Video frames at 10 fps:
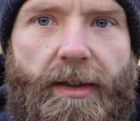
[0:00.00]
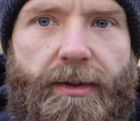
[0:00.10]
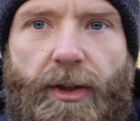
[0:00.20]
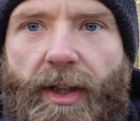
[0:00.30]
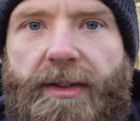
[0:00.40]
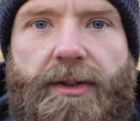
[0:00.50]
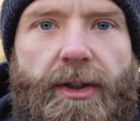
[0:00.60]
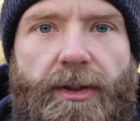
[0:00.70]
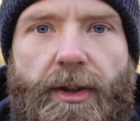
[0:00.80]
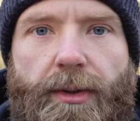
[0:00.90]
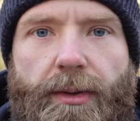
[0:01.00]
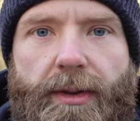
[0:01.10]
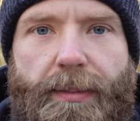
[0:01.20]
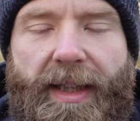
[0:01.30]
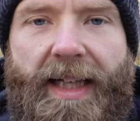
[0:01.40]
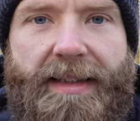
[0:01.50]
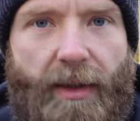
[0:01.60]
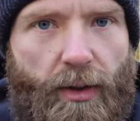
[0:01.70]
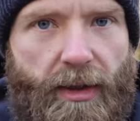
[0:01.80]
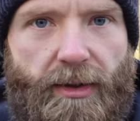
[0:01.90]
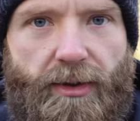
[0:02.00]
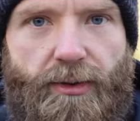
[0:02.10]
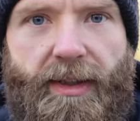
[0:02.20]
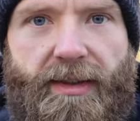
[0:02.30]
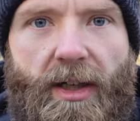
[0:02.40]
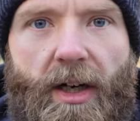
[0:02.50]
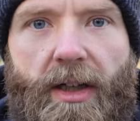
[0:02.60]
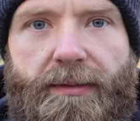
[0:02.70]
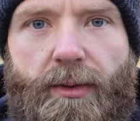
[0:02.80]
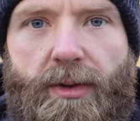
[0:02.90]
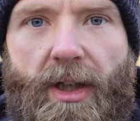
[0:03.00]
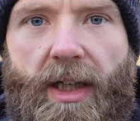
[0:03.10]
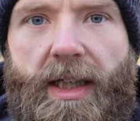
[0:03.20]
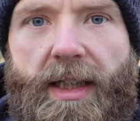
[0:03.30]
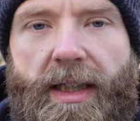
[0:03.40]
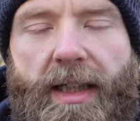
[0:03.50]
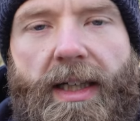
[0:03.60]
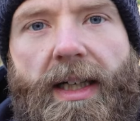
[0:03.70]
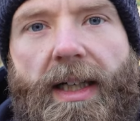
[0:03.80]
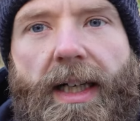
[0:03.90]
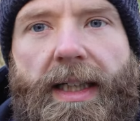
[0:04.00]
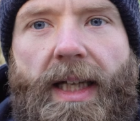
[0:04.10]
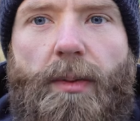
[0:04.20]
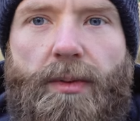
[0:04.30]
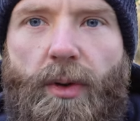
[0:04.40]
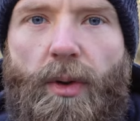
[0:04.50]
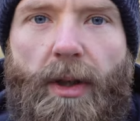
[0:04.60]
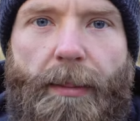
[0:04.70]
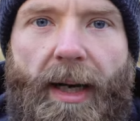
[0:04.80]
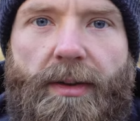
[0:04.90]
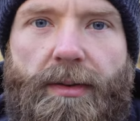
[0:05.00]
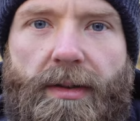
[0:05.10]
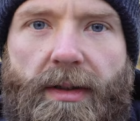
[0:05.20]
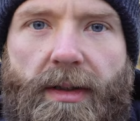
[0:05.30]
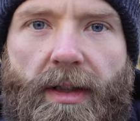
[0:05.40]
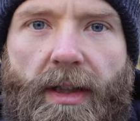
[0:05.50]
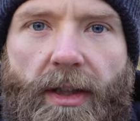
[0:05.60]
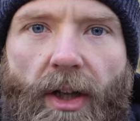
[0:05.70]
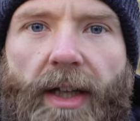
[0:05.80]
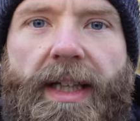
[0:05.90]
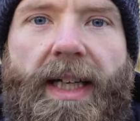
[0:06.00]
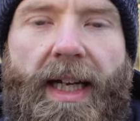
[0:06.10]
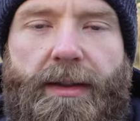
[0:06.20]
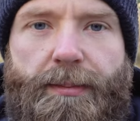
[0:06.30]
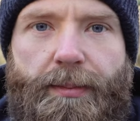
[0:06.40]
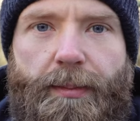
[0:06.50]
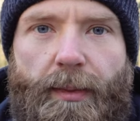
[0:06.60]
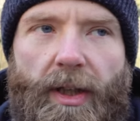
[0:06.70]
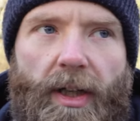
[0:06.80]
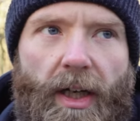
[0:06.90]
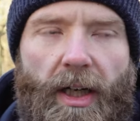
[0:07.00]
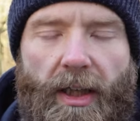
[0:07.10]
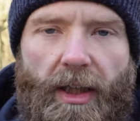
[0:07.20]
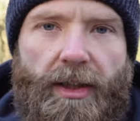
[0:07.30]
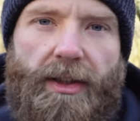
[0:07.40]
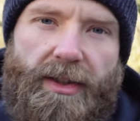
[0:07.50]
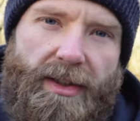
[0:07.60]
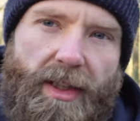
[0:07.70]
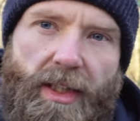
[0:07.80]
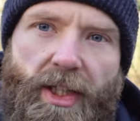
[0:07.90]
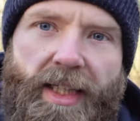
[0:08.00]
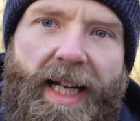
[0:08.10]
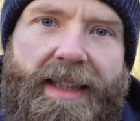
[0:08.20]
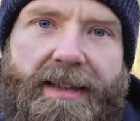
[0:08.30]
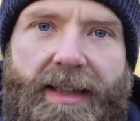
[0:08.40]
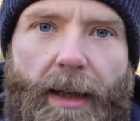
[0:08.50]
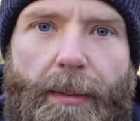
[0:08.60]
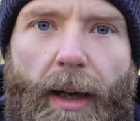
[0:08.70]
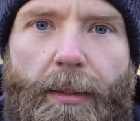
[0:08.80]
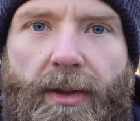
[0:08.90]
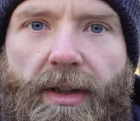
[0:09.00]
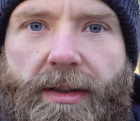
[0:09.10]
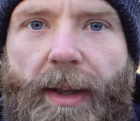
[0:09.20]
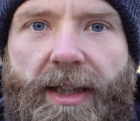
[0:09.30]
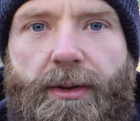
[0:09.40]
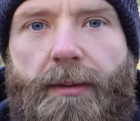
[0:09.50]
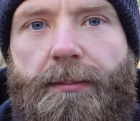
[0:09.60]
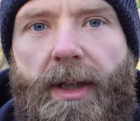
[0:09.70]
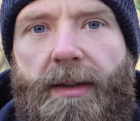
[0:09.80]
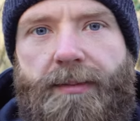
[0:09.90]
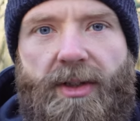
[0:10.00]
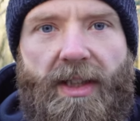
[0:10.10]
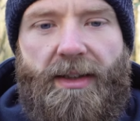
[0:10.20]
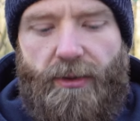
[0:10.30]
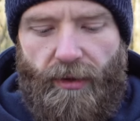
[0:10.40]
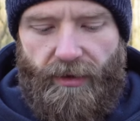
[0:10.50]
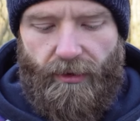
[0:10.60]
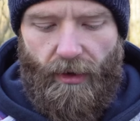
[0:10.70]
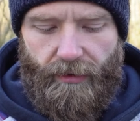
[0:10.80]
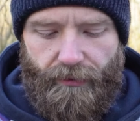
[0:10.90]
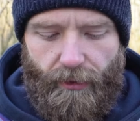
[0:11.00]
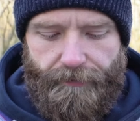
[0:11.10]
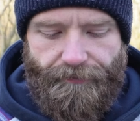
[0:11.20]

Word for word: so that's your two, that's on a strict carnivore diet. Now we'll talk about like the next, uh, the next step up on the spectrum, but so that's strict carnivore.